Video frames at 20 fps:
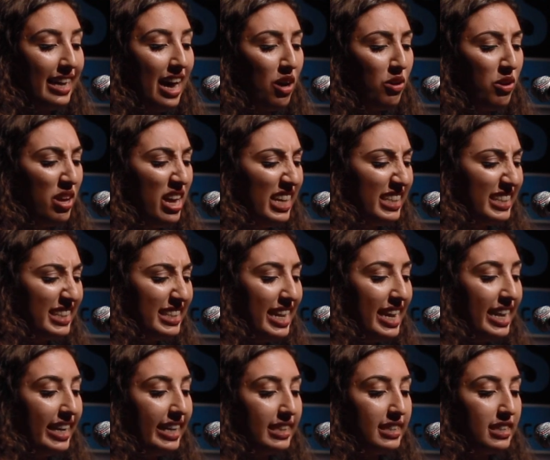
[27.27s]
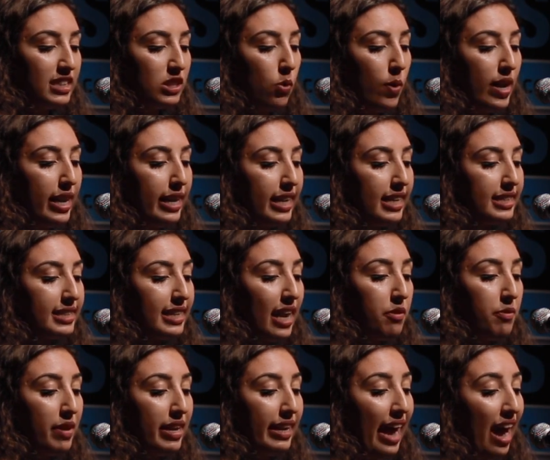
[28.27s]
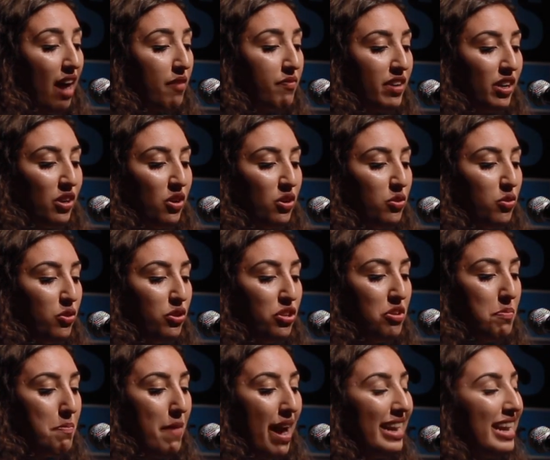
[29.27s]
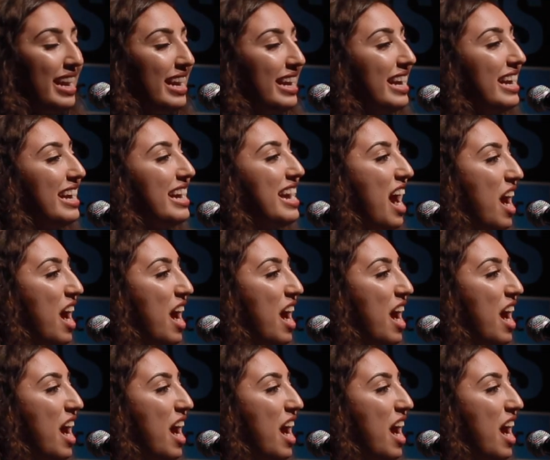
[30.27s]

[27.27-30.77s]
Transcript: I'll sneak and squeak as I wreak havoc on all humanity.